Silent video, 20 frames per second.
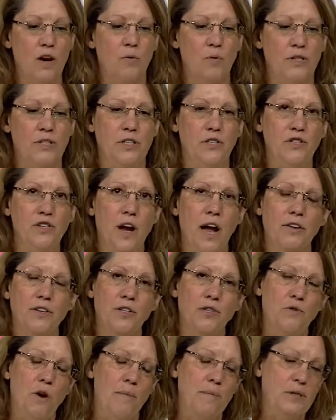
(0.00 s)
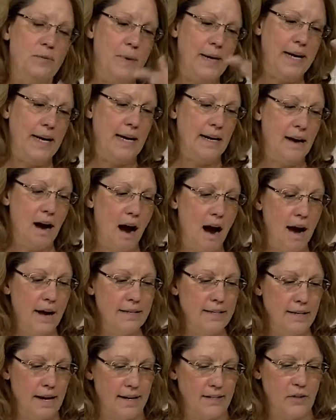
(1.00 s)
Was the child described as being in a
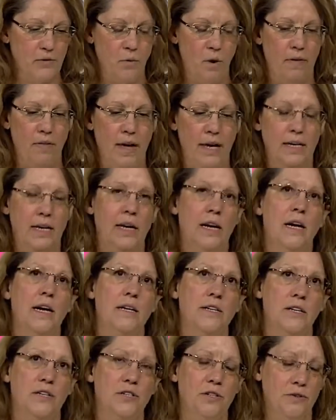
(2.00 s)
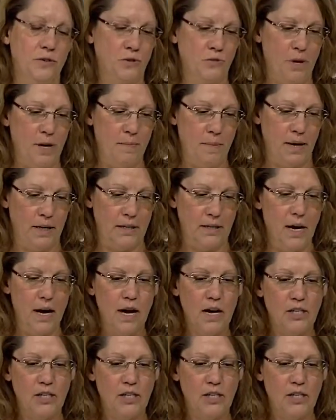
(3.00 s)
context where they needed additional treatment?